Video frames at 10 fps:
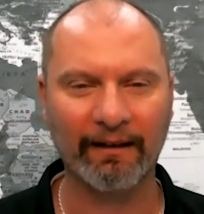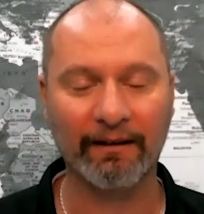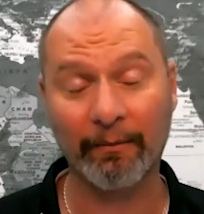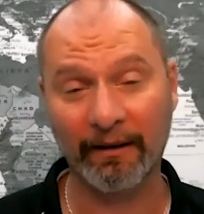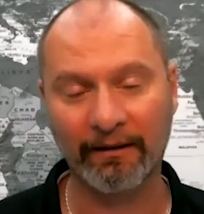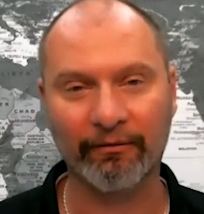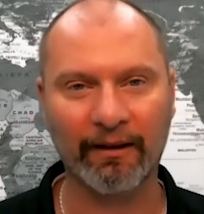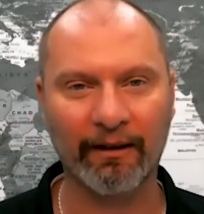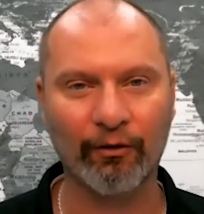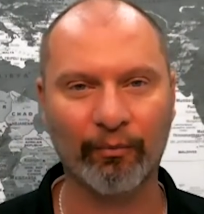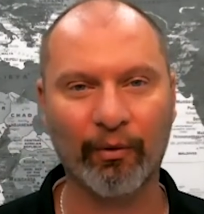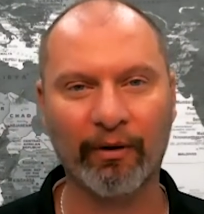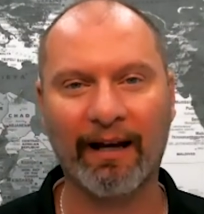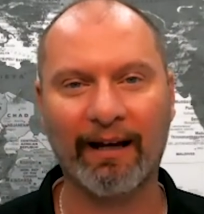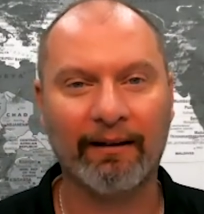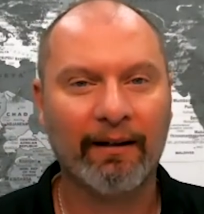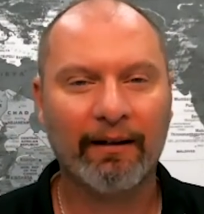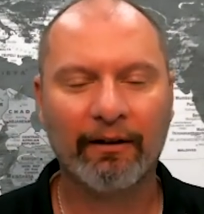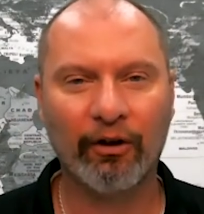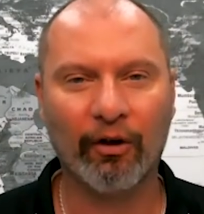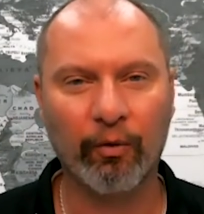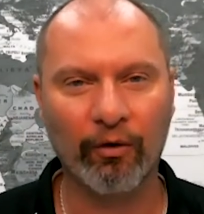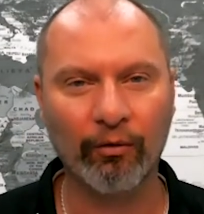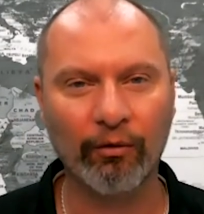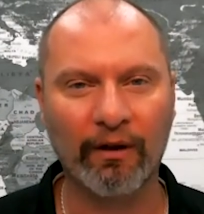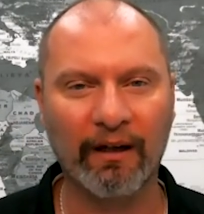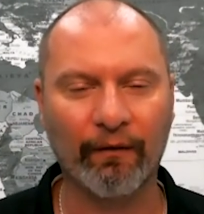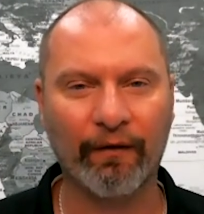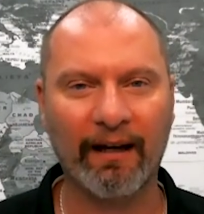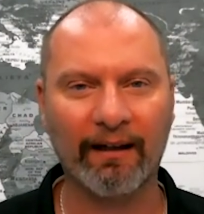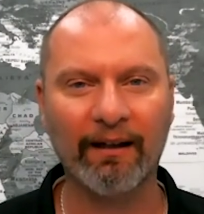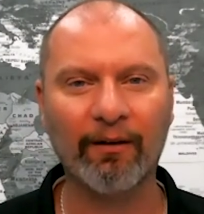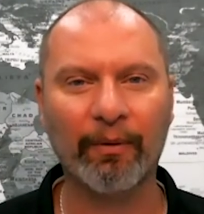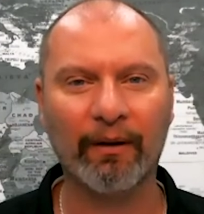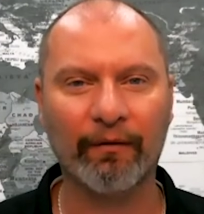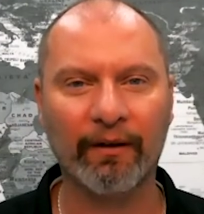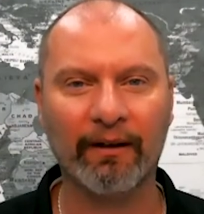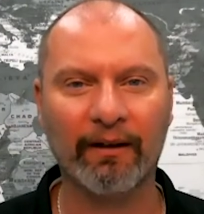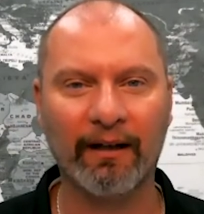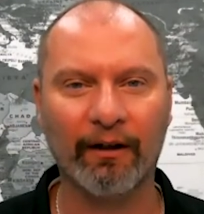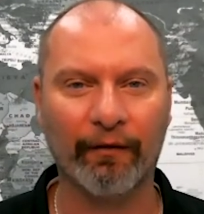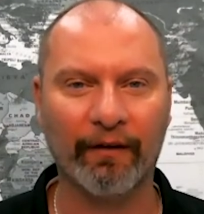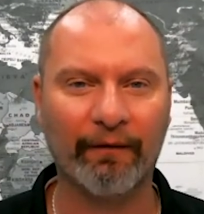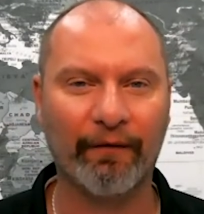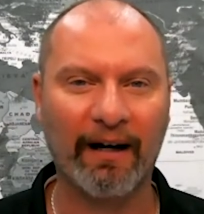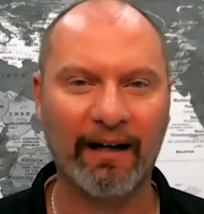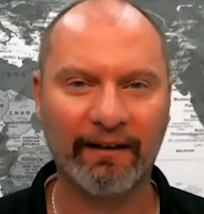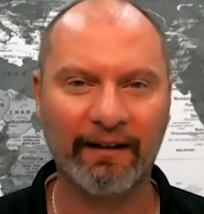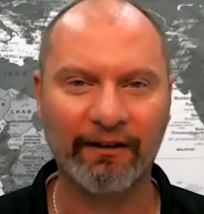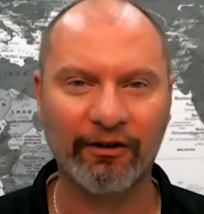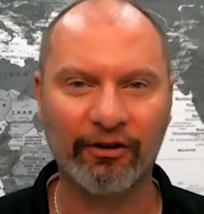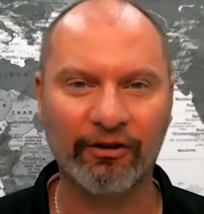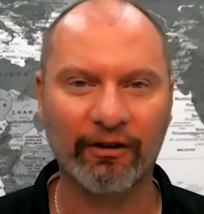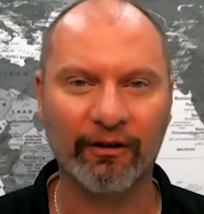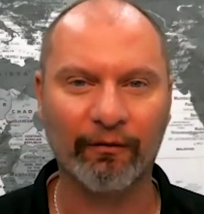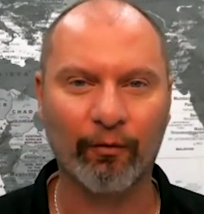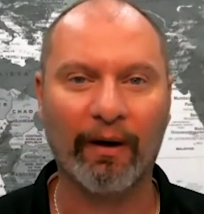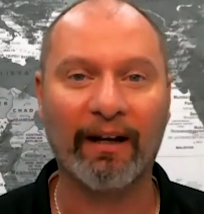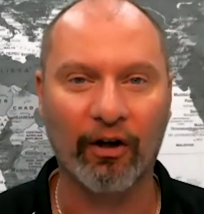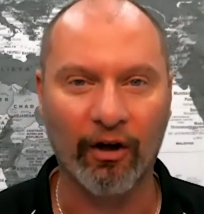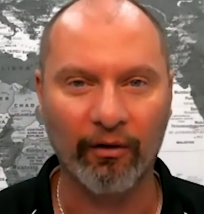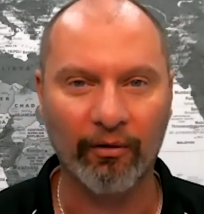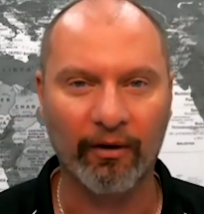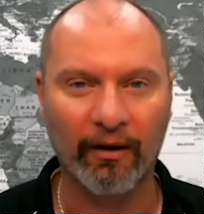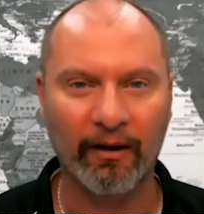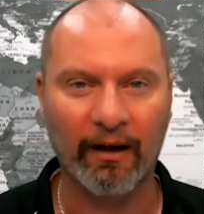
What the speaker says: So it makes a really good point. And, we're all looking for that little bit of an advantage of where to go.